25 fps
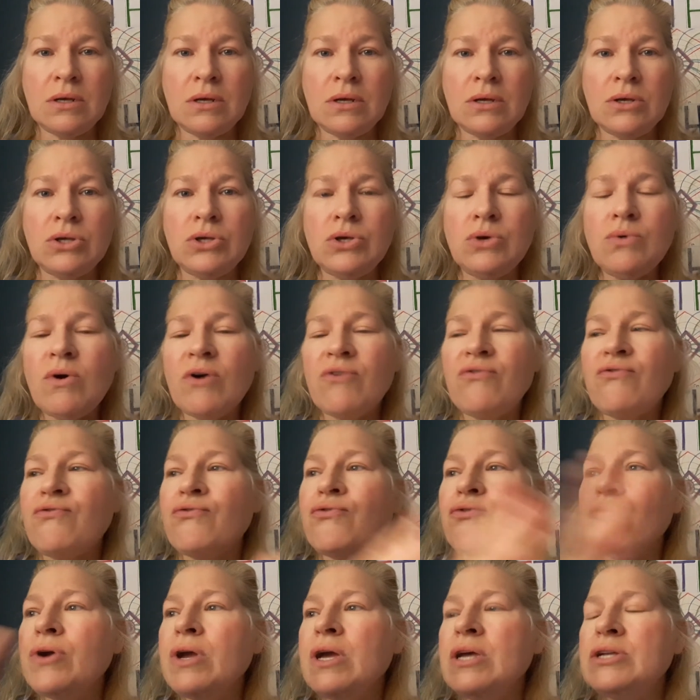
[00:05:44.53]
You are
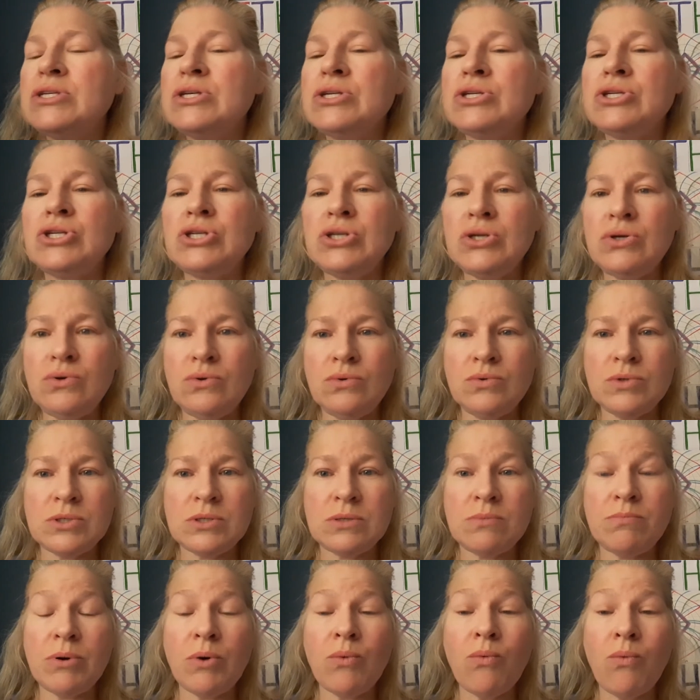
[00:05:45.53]
free to choose,
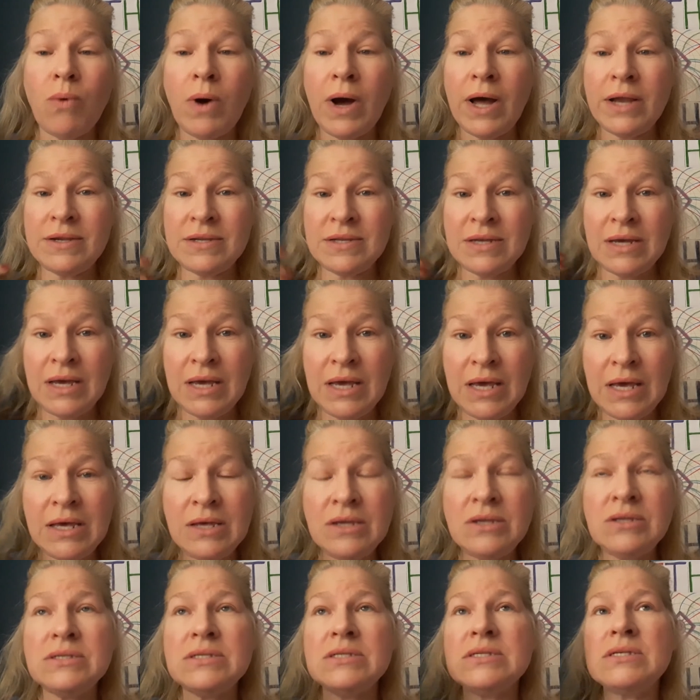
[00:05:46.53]
but what
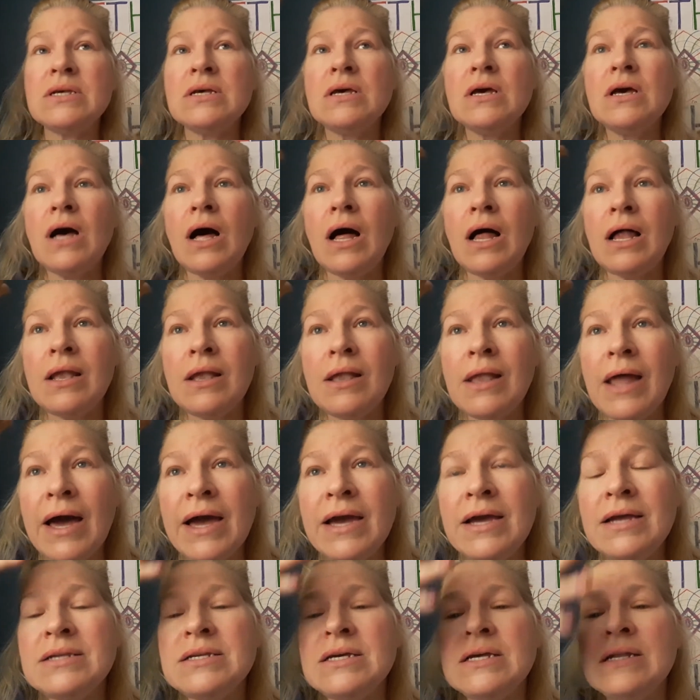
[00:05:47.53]
is
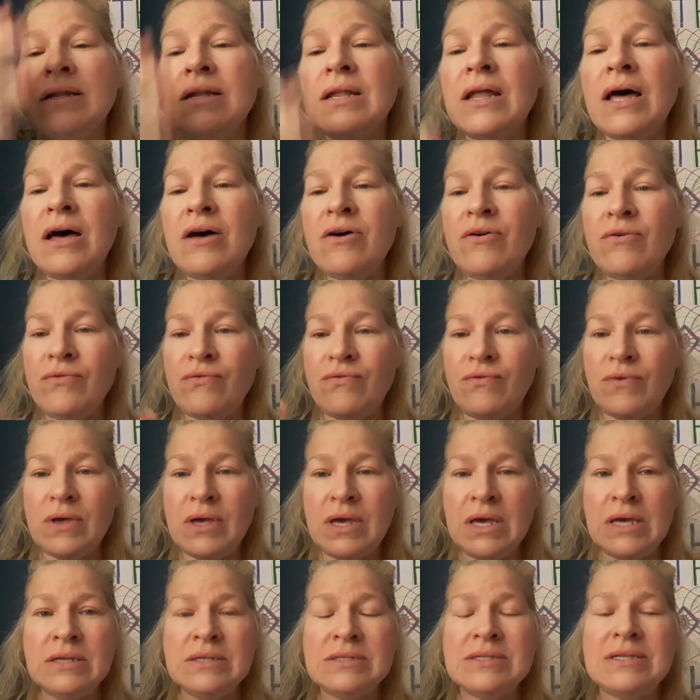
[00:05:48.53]
aligned in love
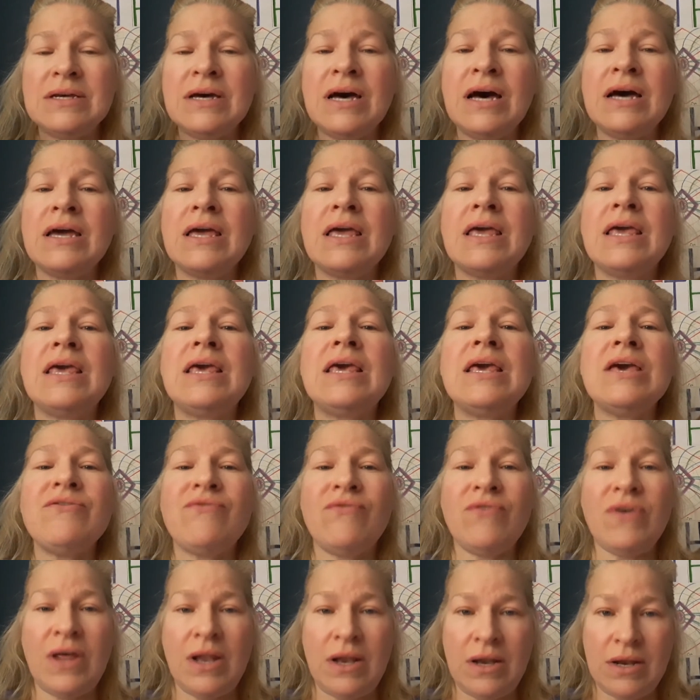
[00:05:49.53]
is a
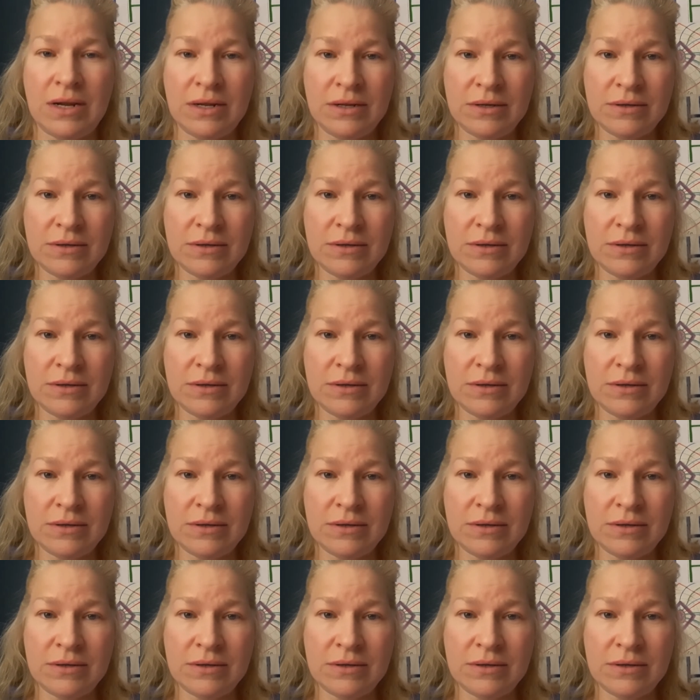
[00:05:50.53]
given.